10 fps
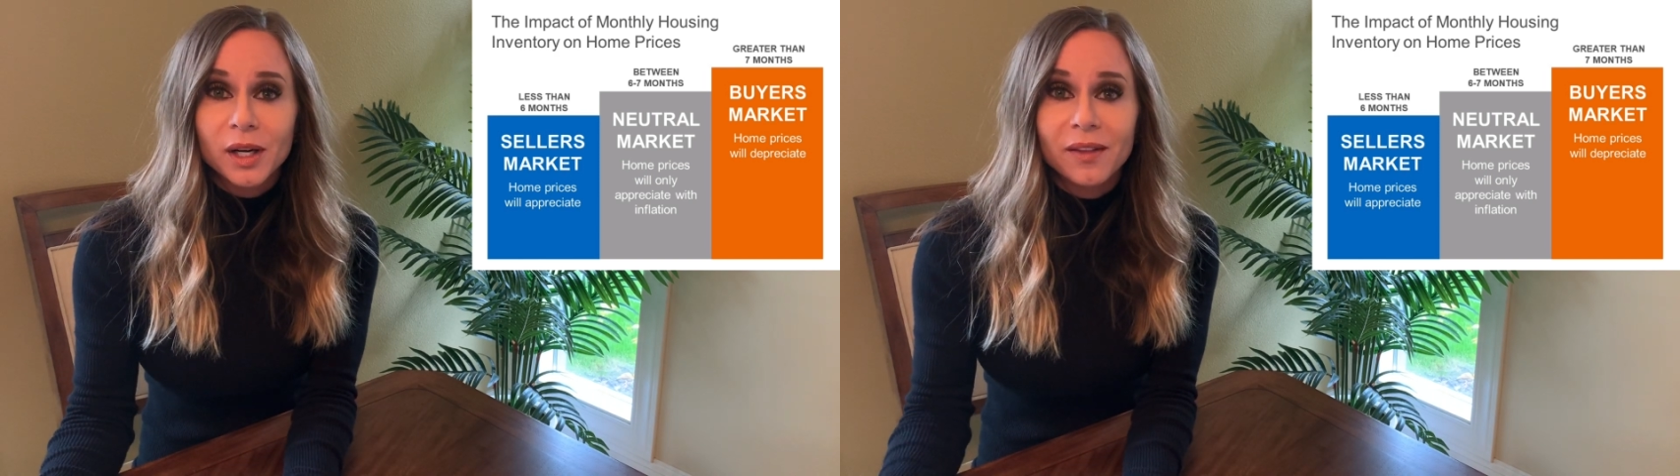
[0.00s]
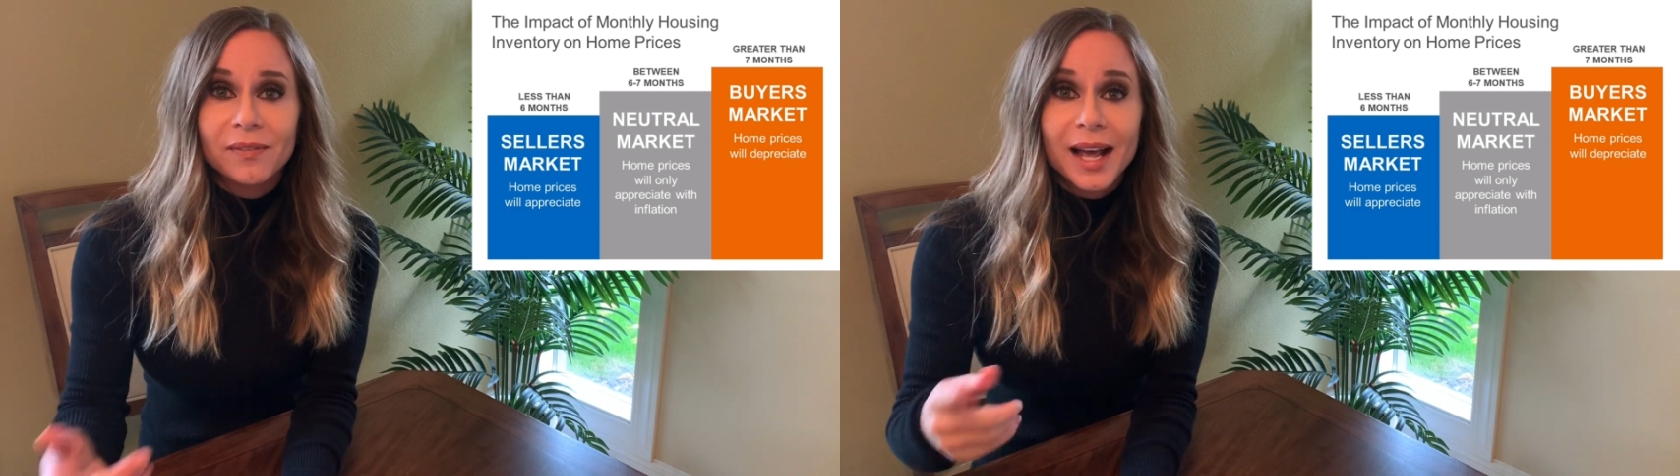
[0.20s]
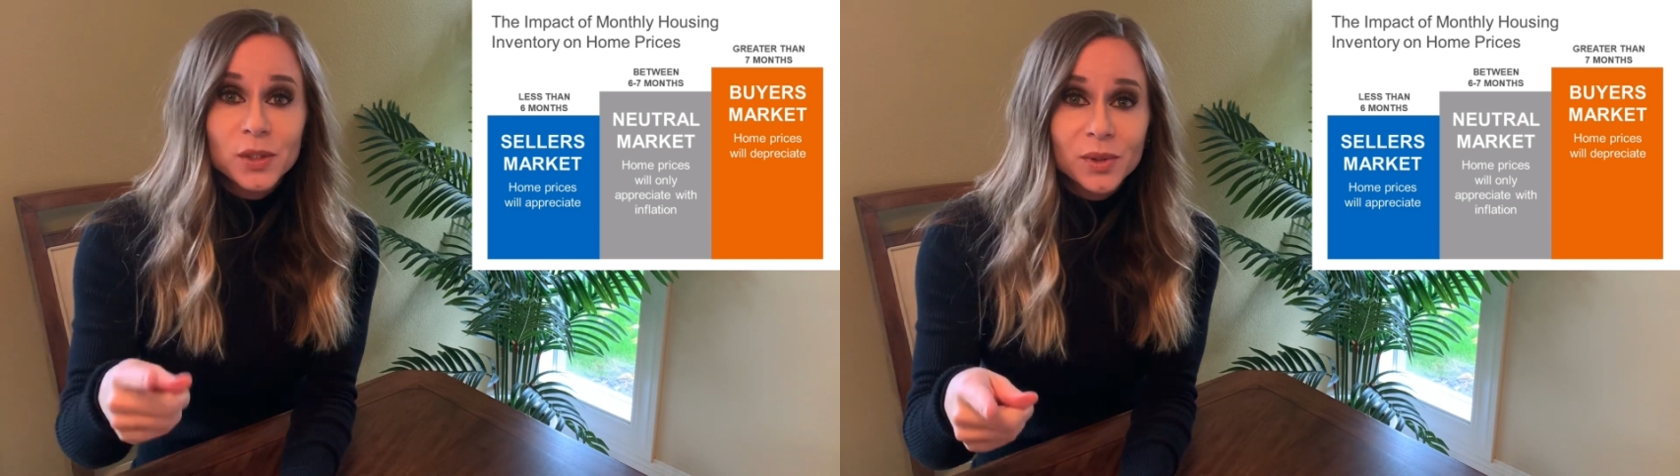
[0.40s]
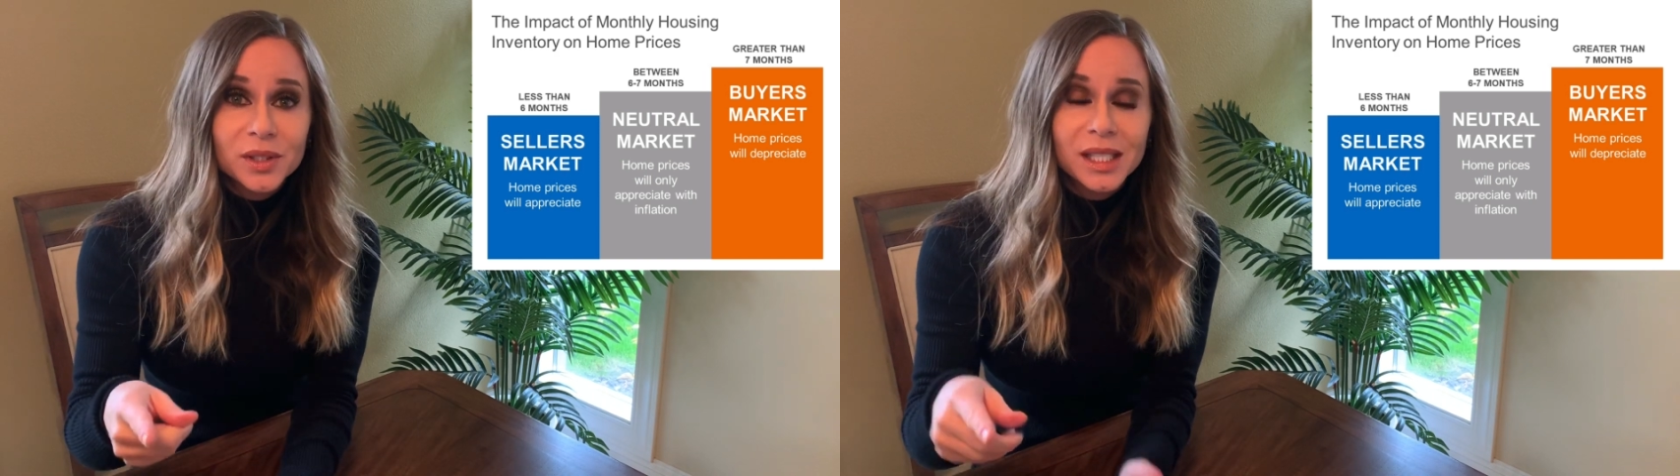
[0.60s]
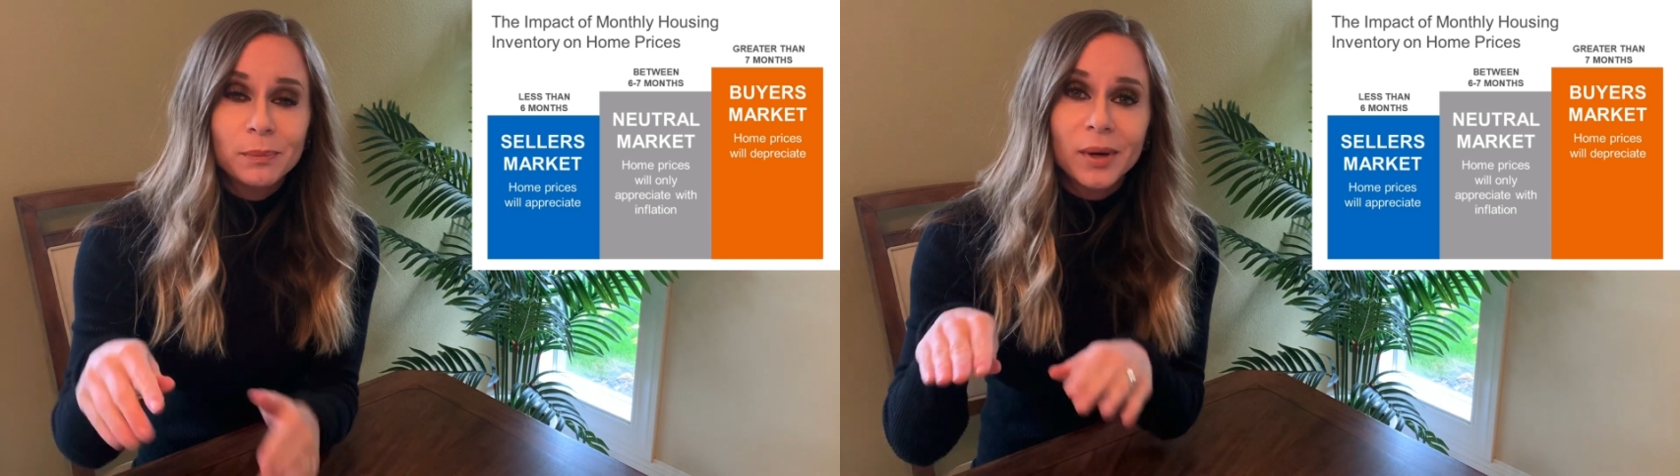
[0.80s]
And that's when you'll
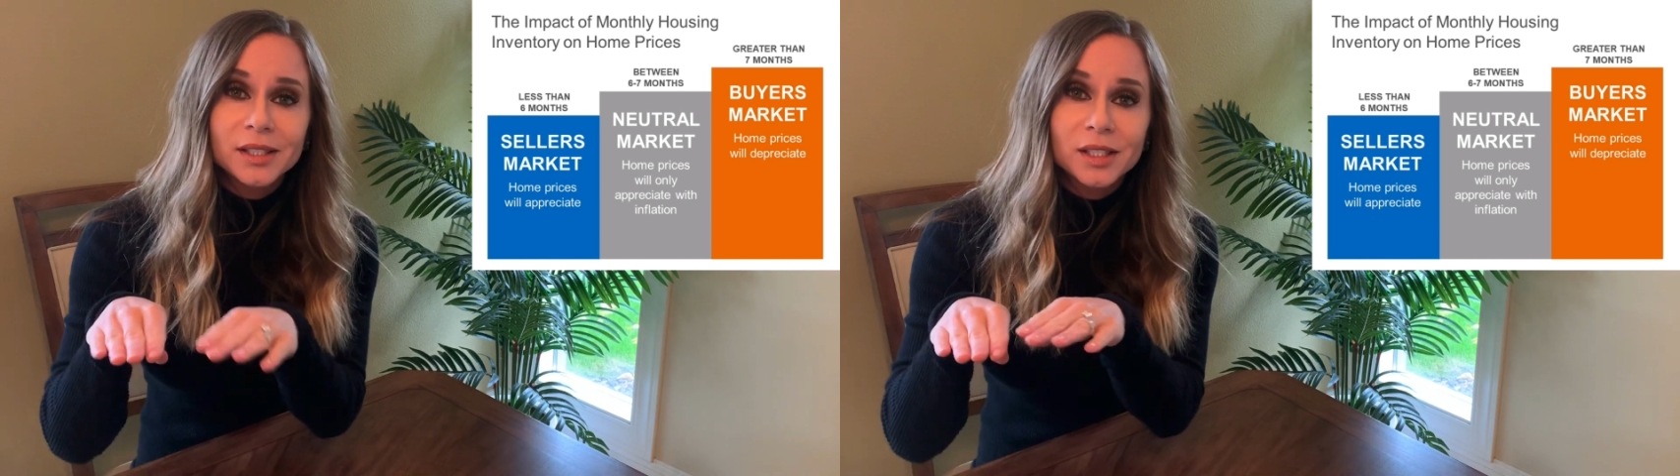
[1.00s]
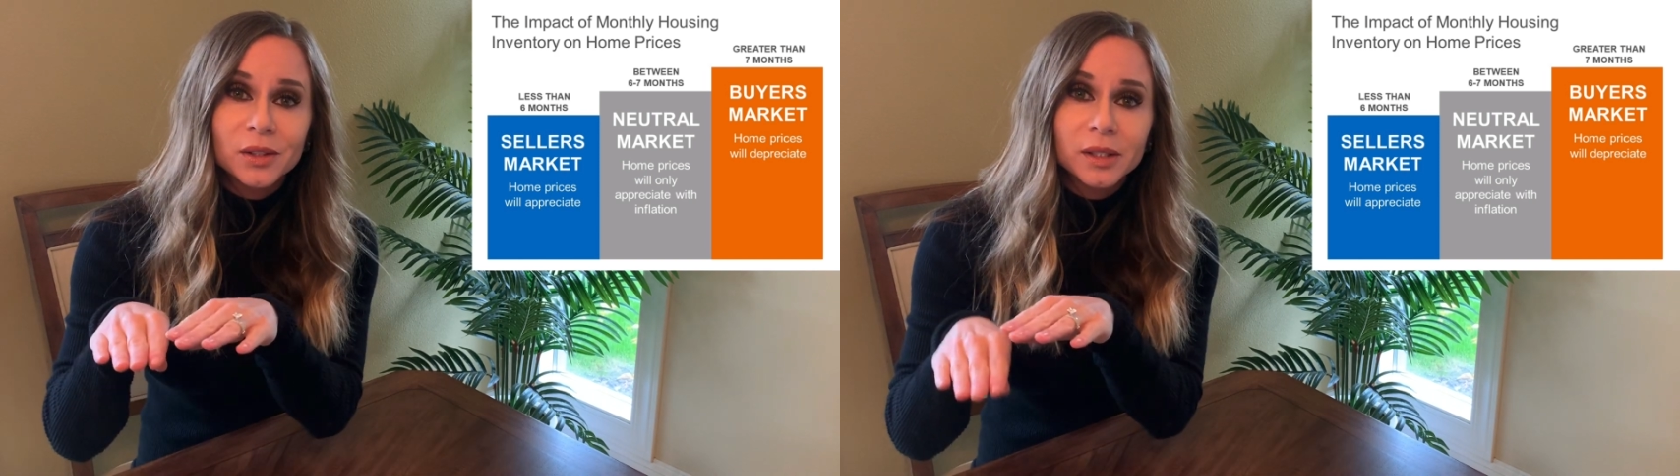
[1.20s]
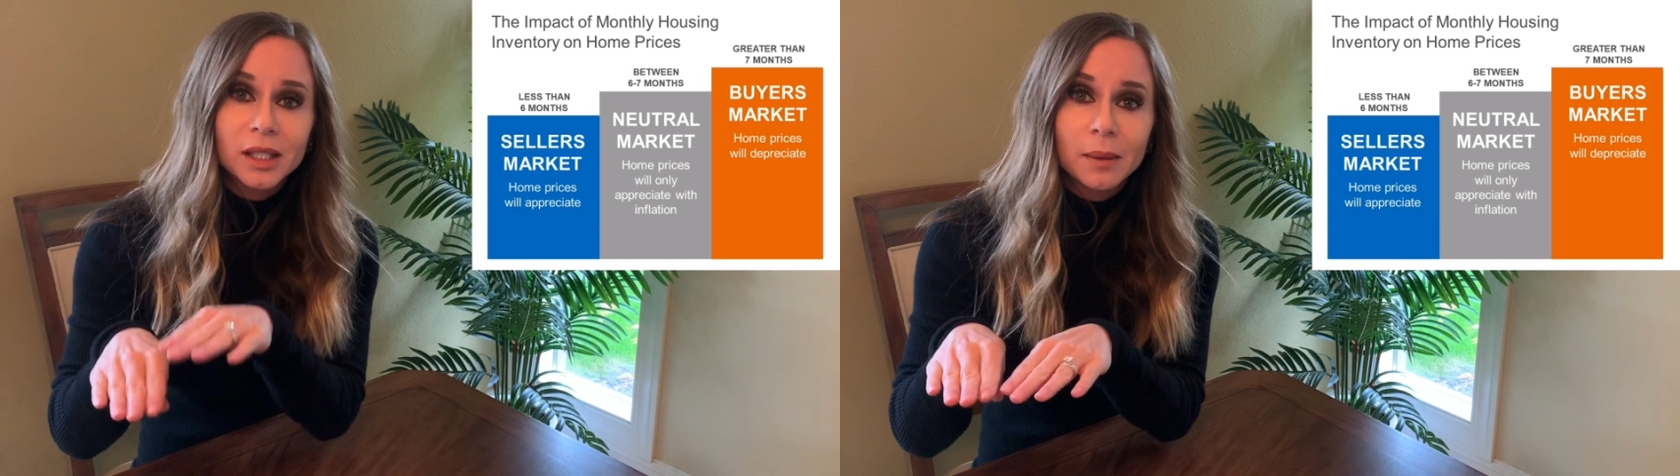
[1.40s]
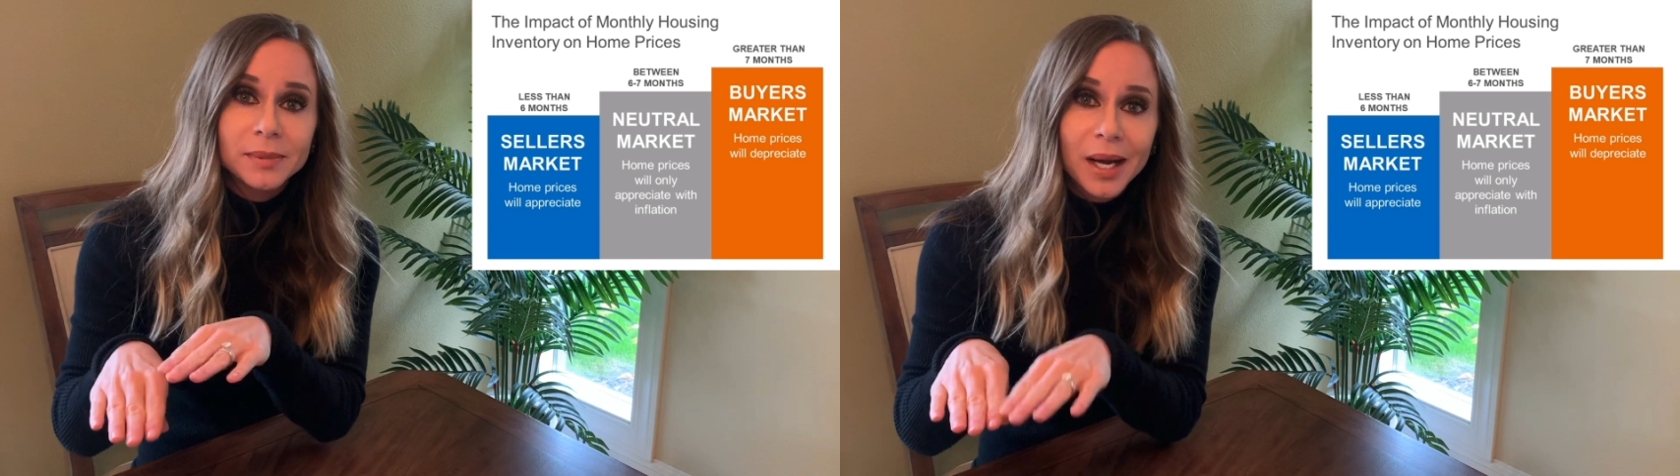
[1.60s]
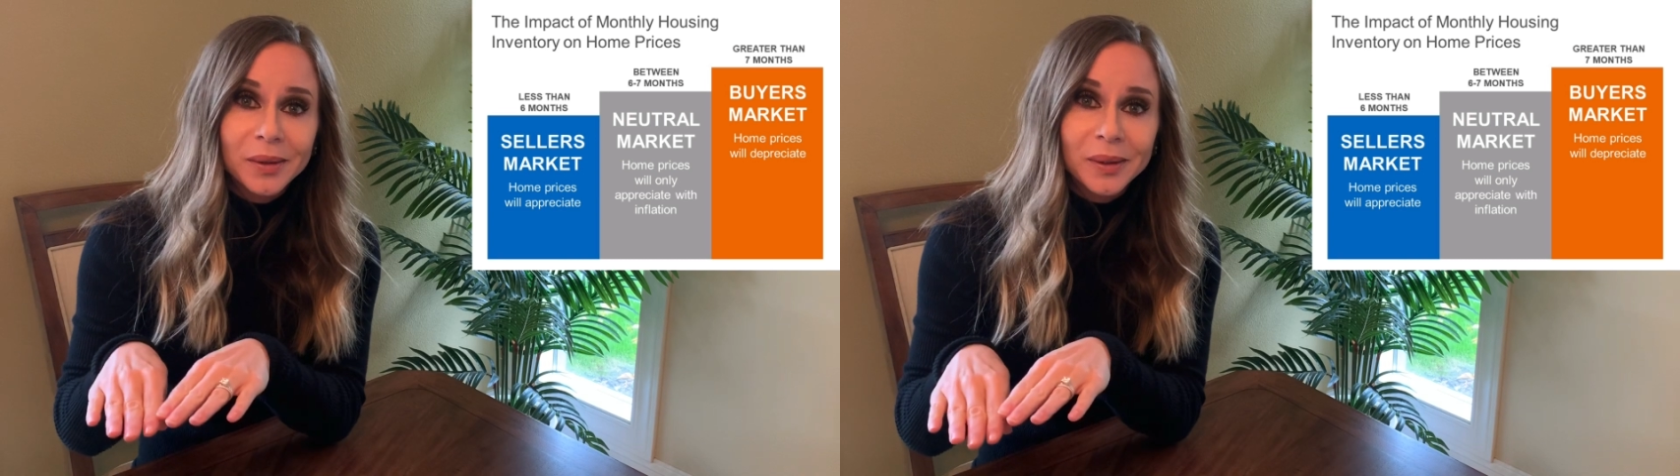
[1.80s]
see prices start to come
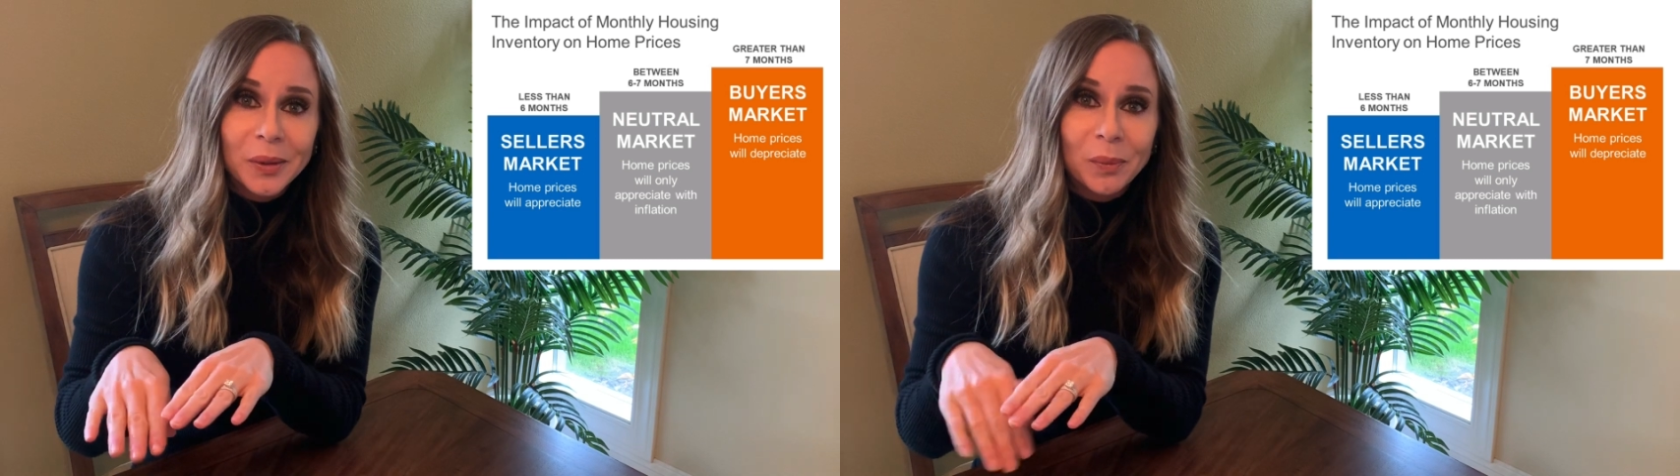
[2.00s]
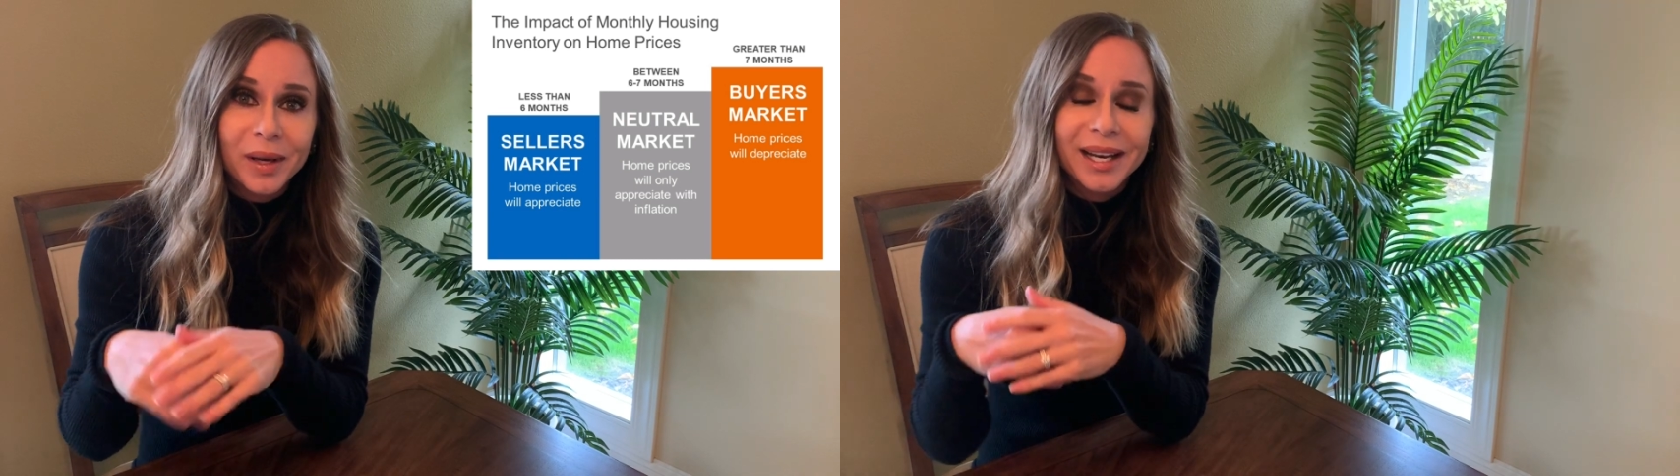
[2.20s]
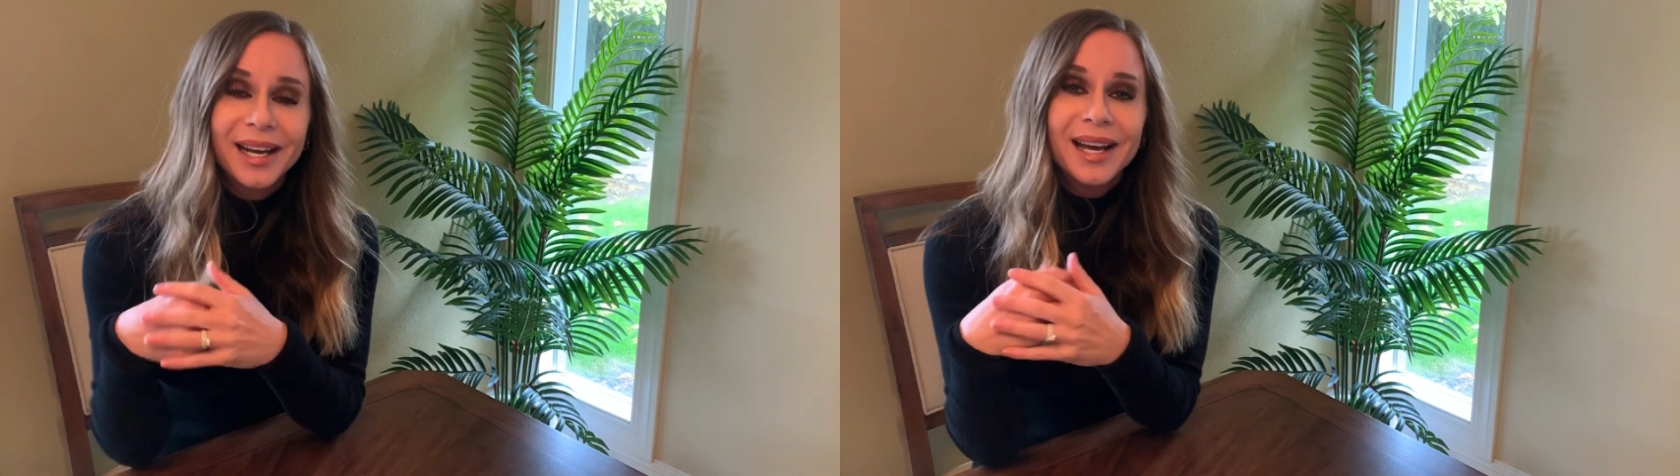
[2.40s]
down a little bit.